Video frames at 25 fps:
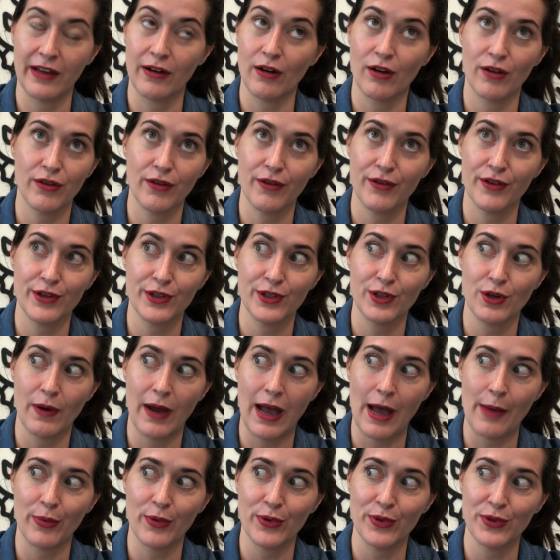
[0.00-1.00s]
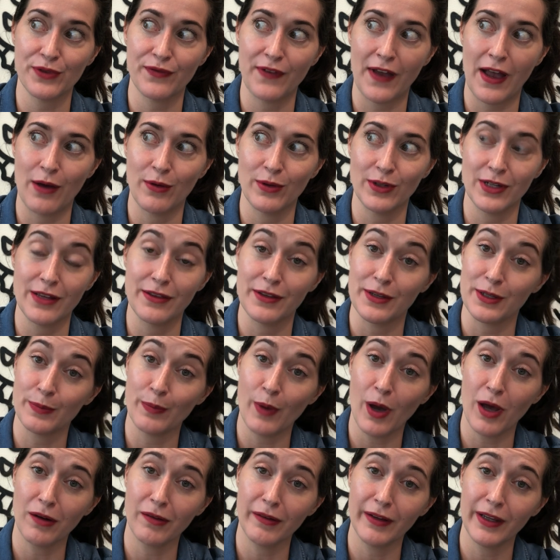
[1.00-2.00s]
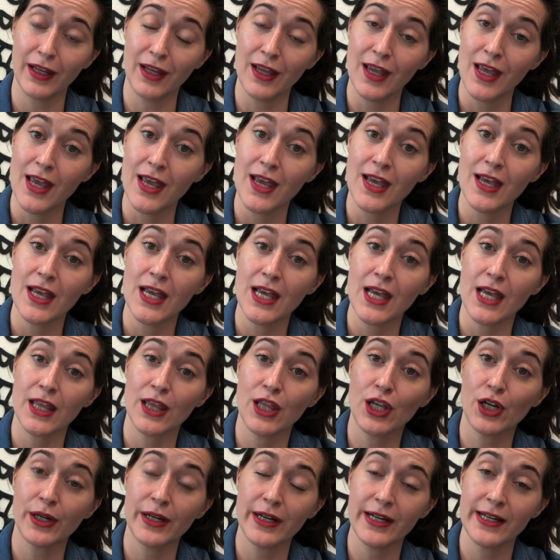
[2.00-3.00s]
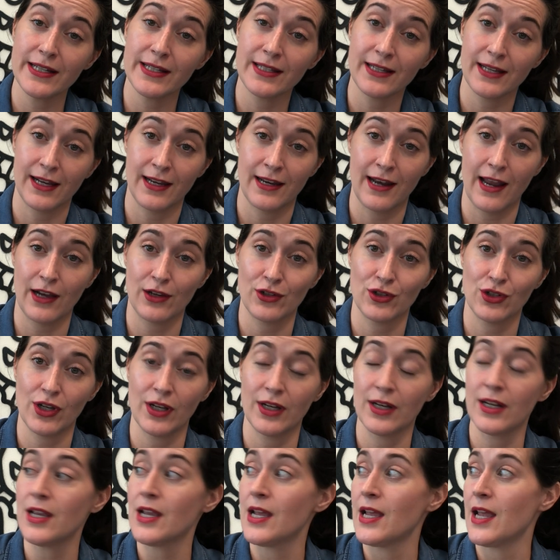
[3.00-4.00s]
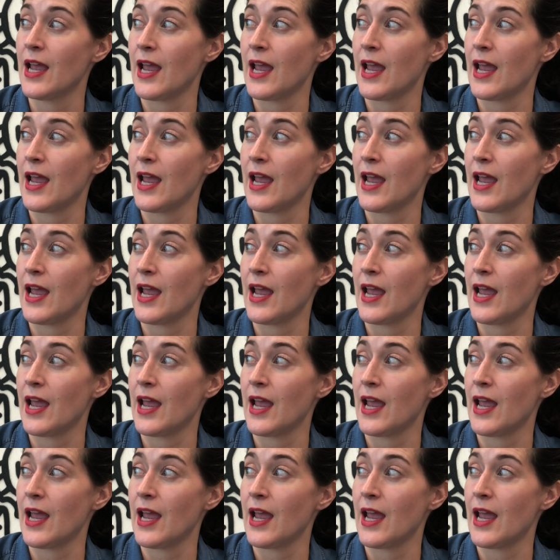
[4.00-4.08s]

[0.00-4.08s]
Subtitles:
And although there's no apples found in this bottling, there is a connection.